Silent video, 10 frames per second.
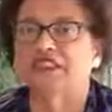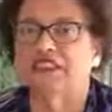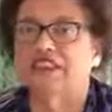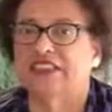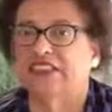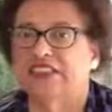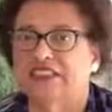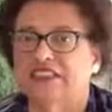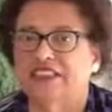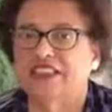good.
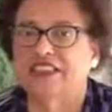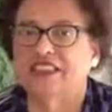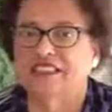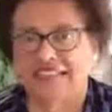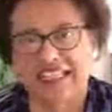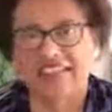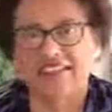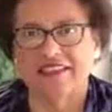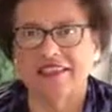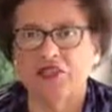You get
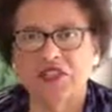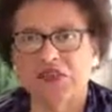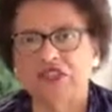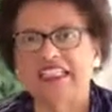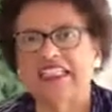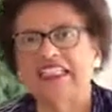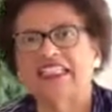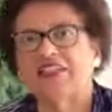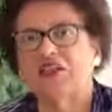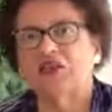it? We don't want
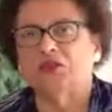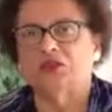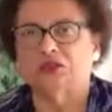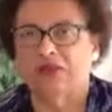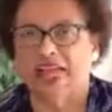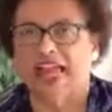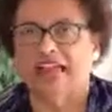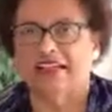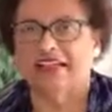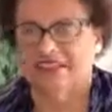anything to hold us
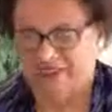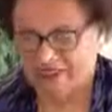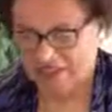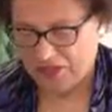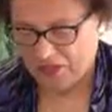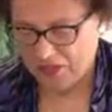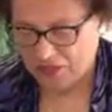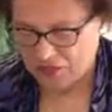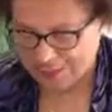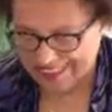back. We
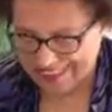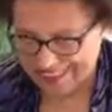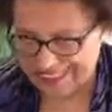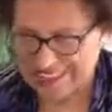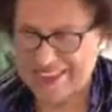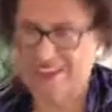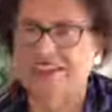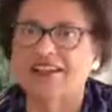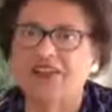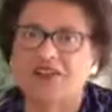release
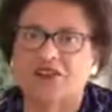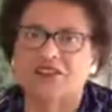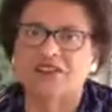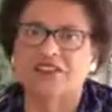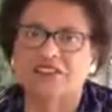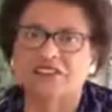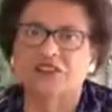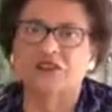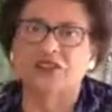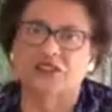all that
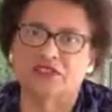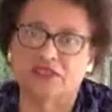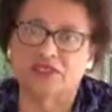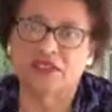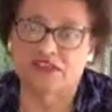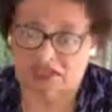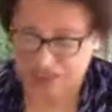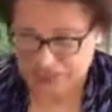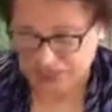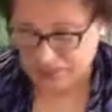no longer serves
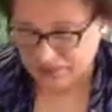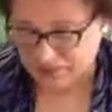us.